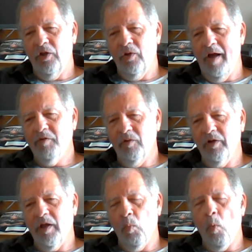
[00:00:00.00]
you have to
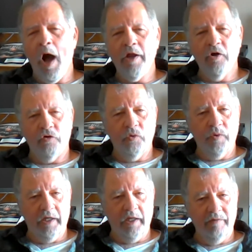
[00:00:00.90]
look at why you're
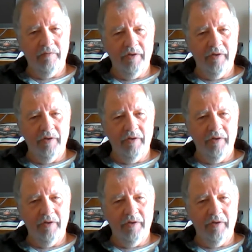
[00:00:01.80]
doing it.